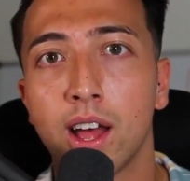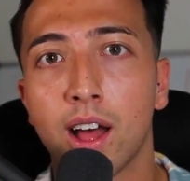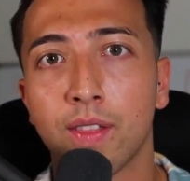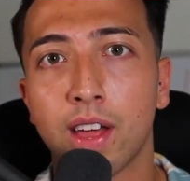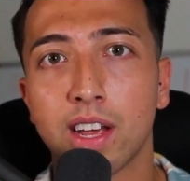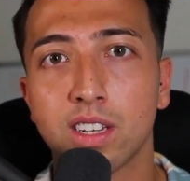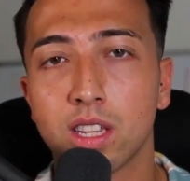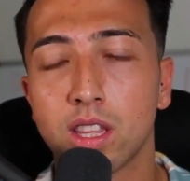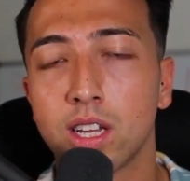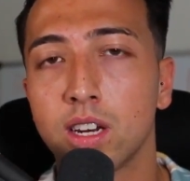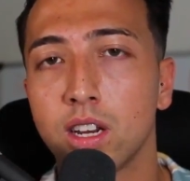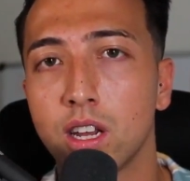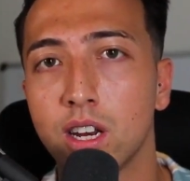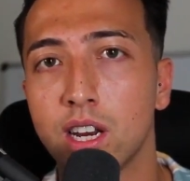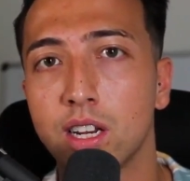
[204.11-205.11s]
And that's the thing
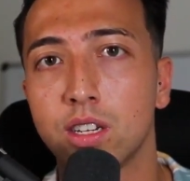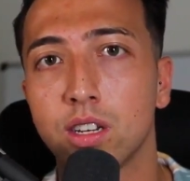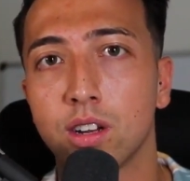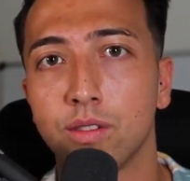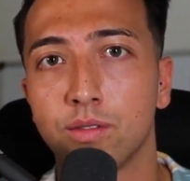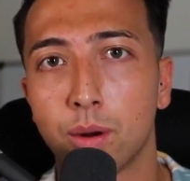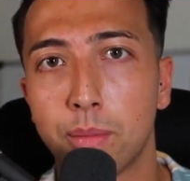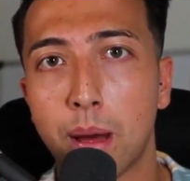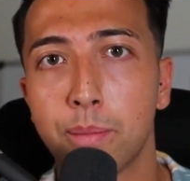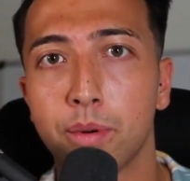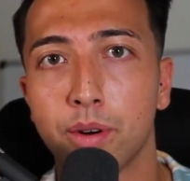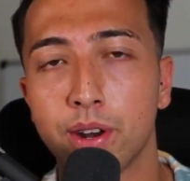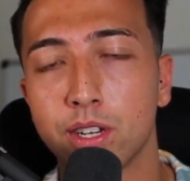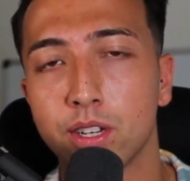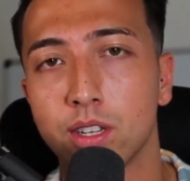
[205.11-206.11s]
that you need to
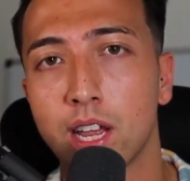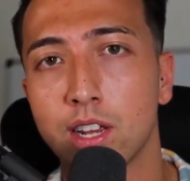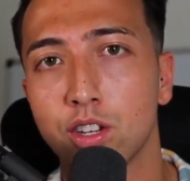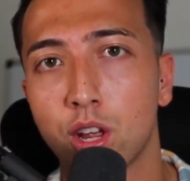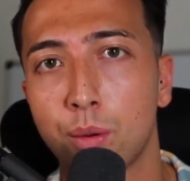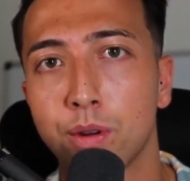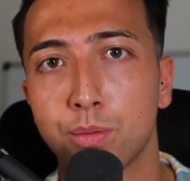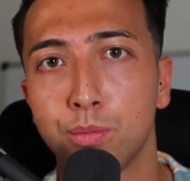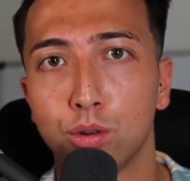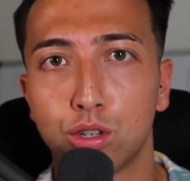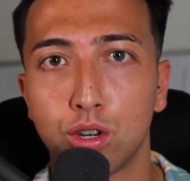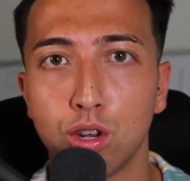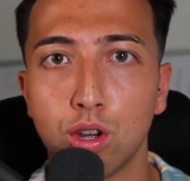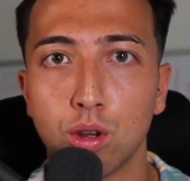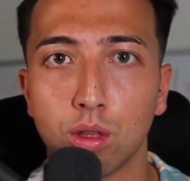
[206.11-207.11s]
remember is there's so much more
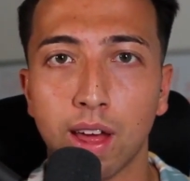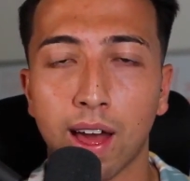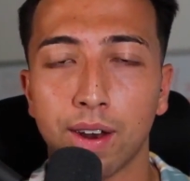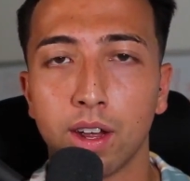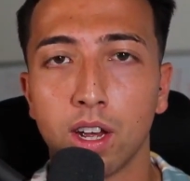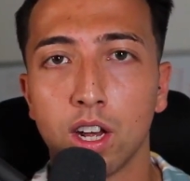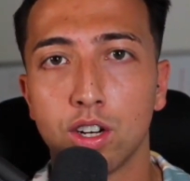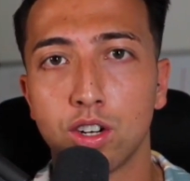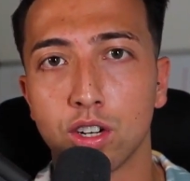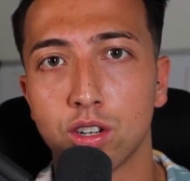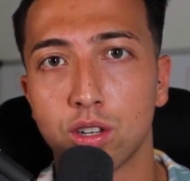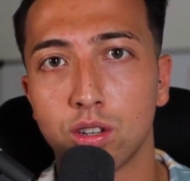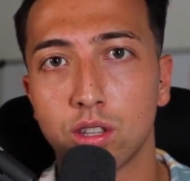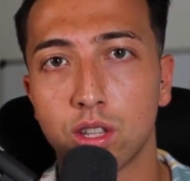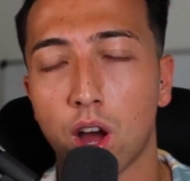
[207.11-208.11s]
to you than
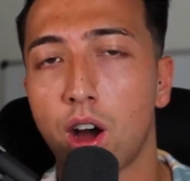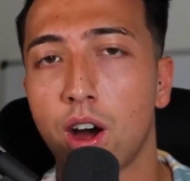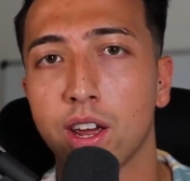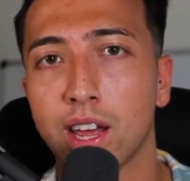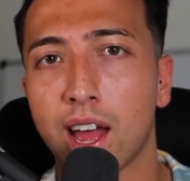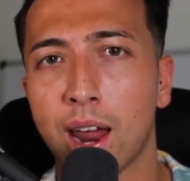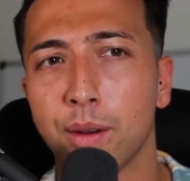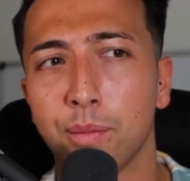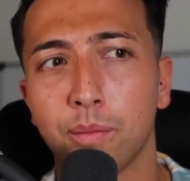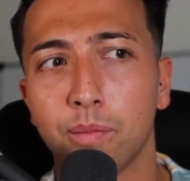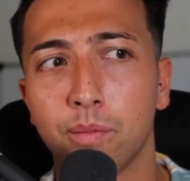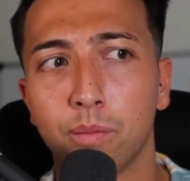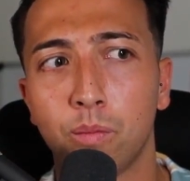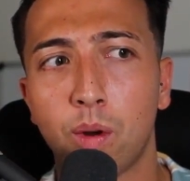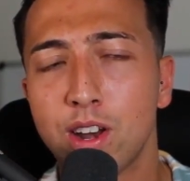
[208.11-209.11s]
just the height. And
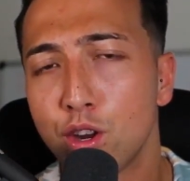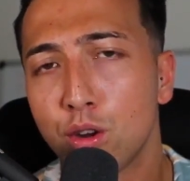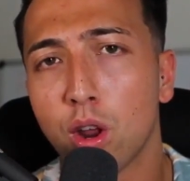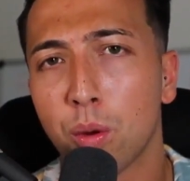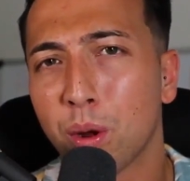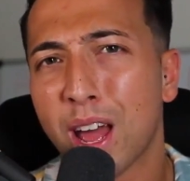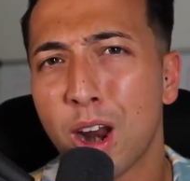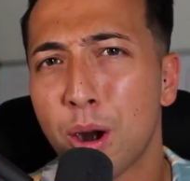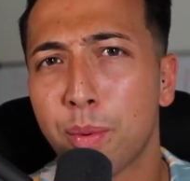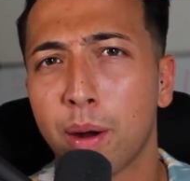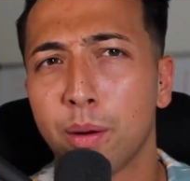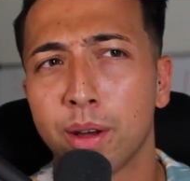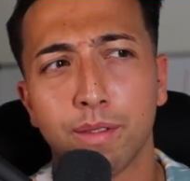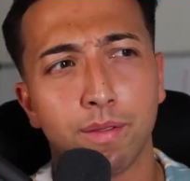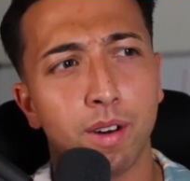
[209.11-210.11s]
when you don't care
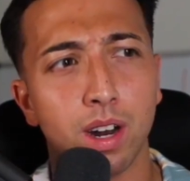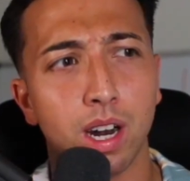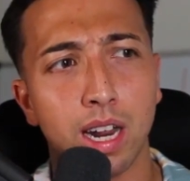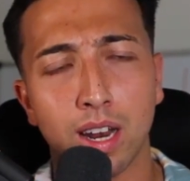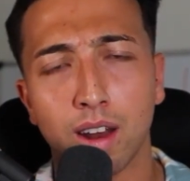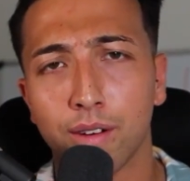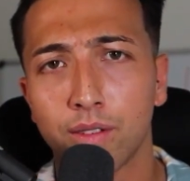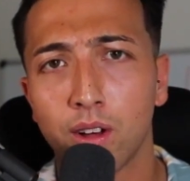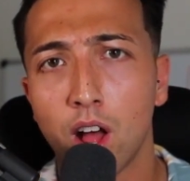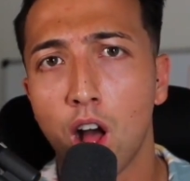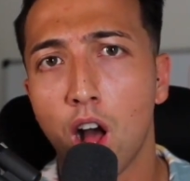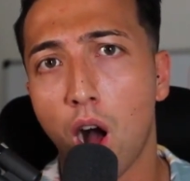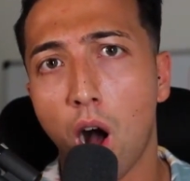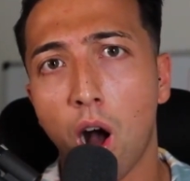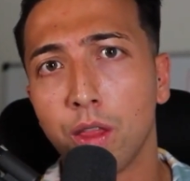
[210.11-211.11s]
about it, funnily enough,
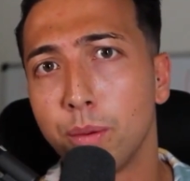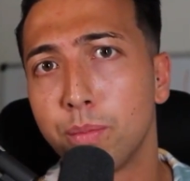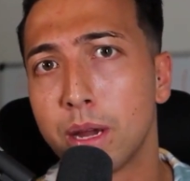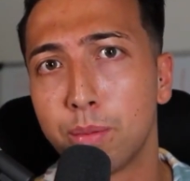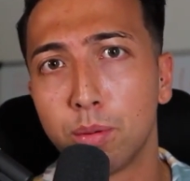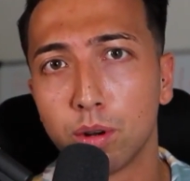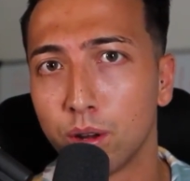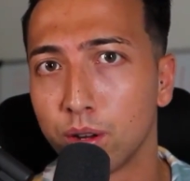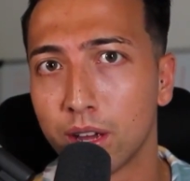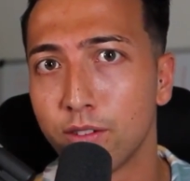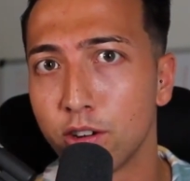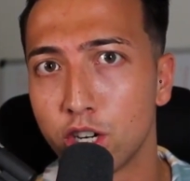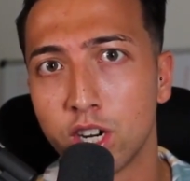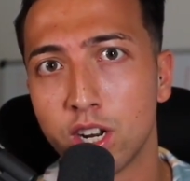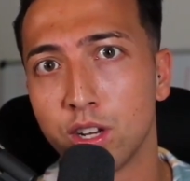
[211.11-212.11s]
other people don't give
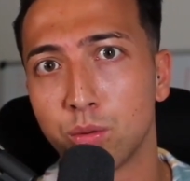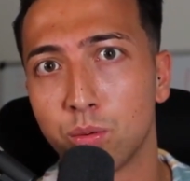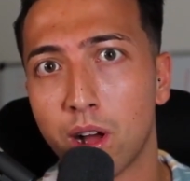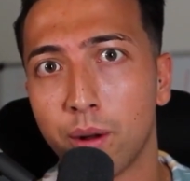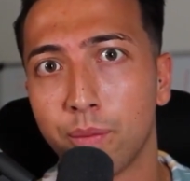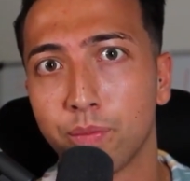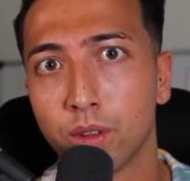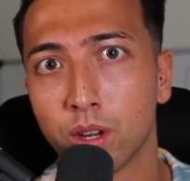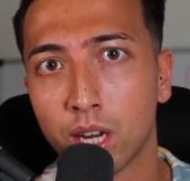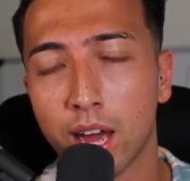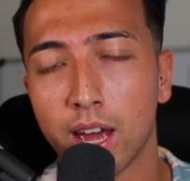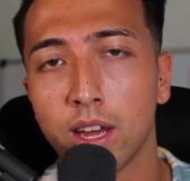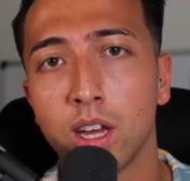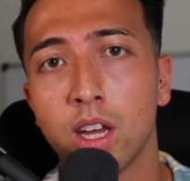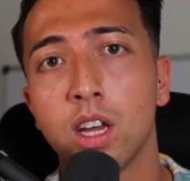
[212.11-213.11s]
a shit as well.
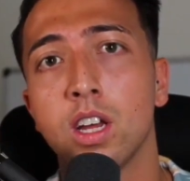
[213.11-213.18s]
Okay.